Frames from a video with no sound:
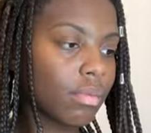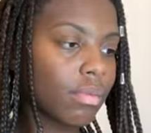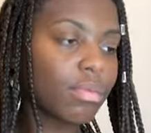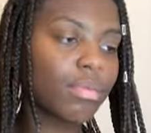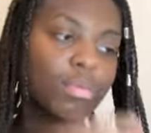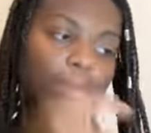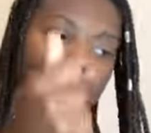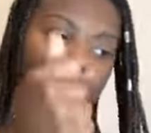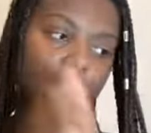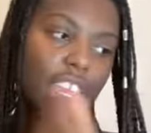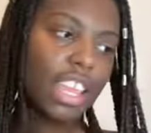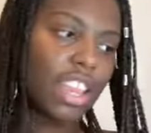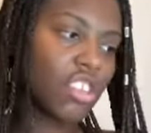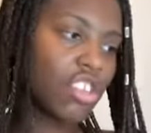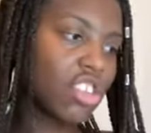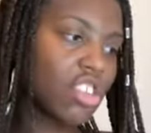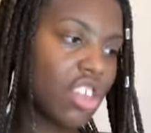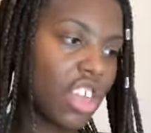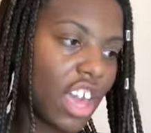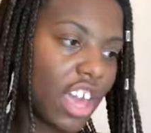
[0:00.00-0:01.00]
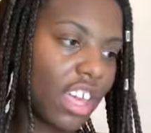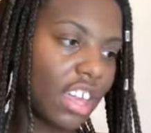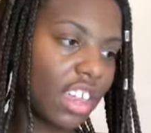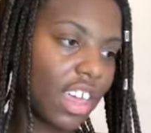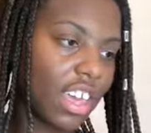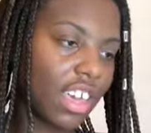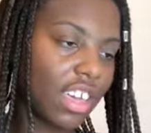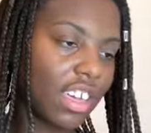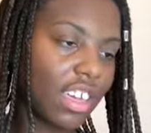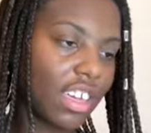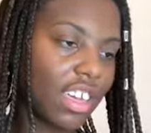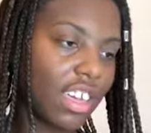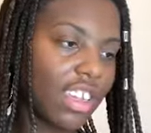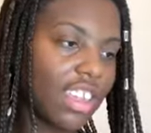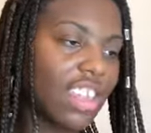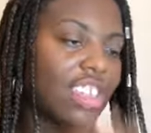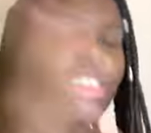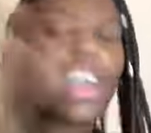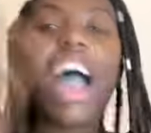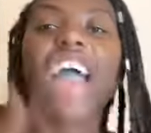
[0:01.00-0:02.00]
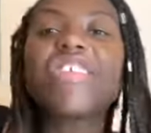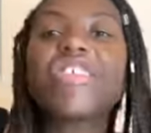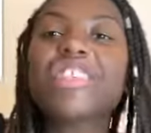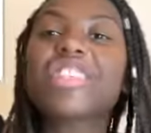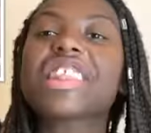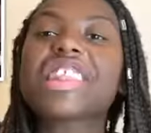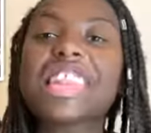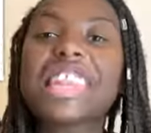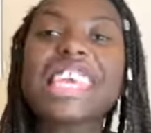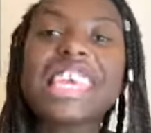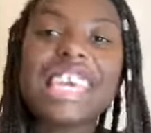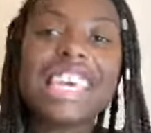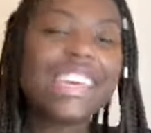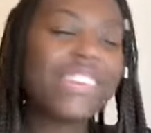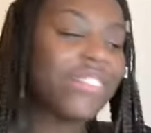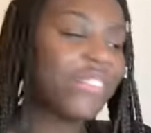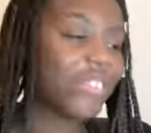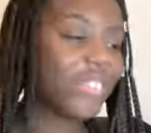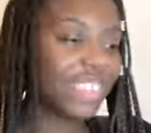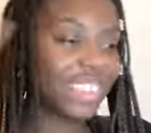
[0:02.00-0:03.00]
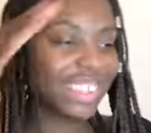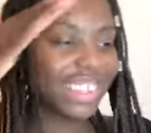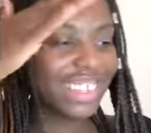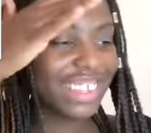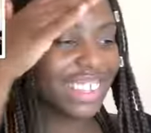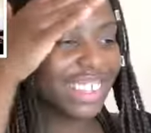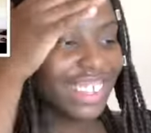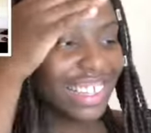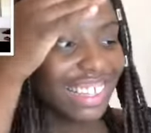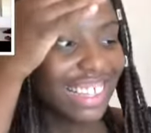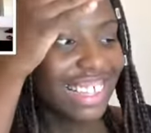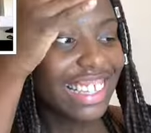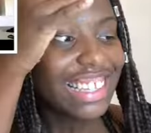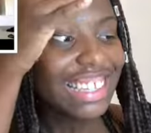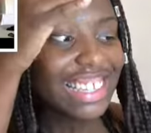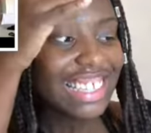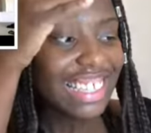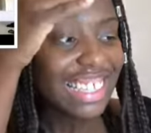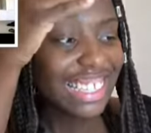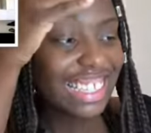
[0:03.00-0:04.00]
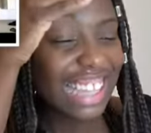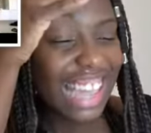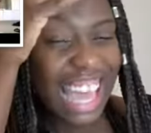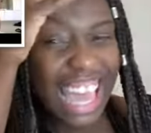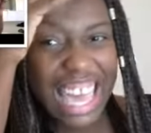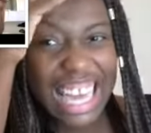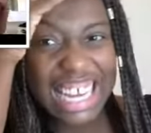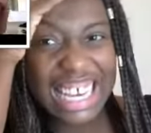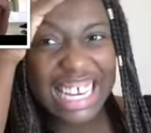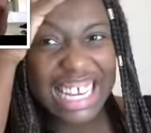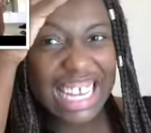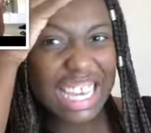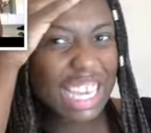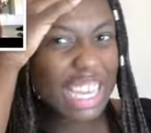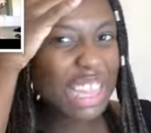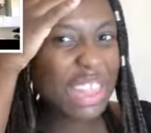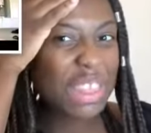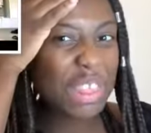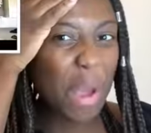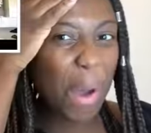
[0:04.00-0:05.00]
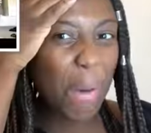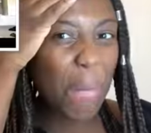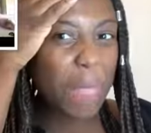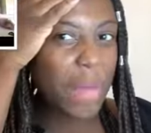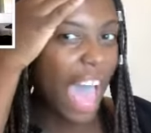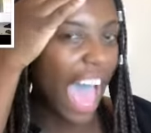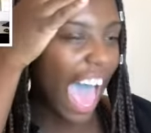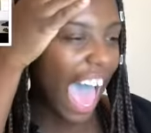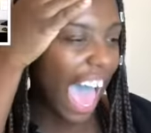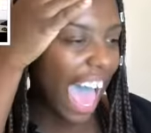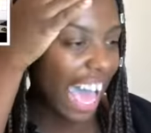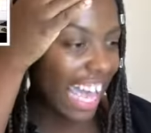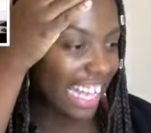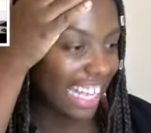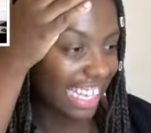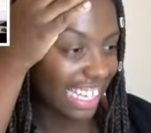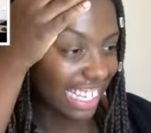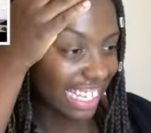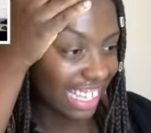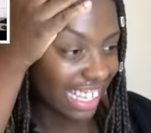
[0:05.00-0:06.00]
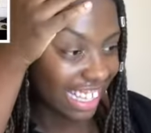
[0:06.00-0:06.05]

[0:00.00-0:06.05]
And then she checked like, and then I just leave. The editing is so bad.